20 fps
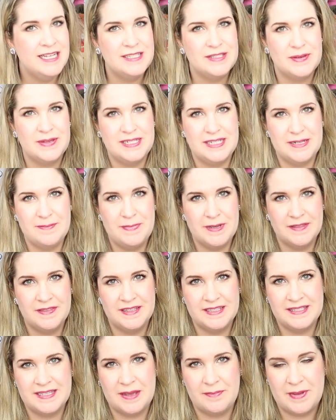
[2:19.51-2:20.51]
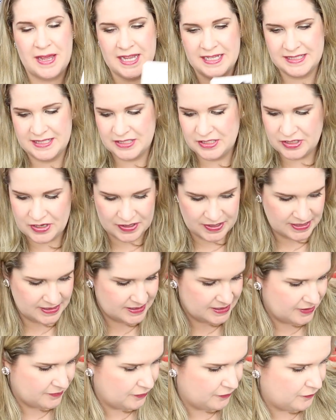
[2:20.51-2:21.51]
So I did pick this up as a stocking
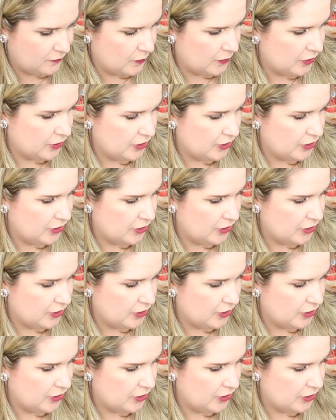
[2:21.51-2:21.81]
stuffer for